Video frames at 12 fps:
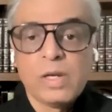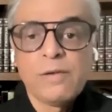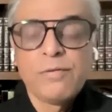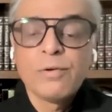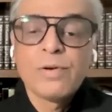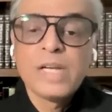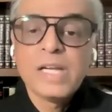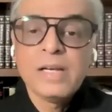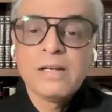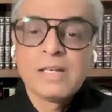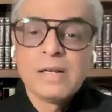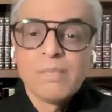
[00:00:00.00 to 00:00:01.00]
if you
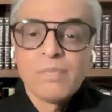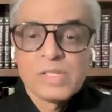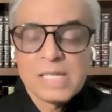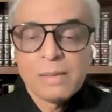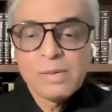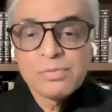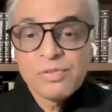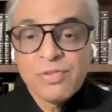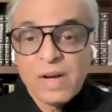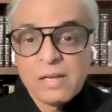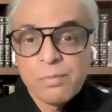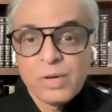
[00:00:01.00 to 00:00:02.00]
read some of the
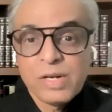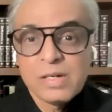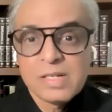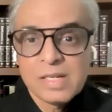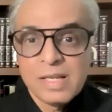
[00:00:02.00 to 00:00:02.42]
fine print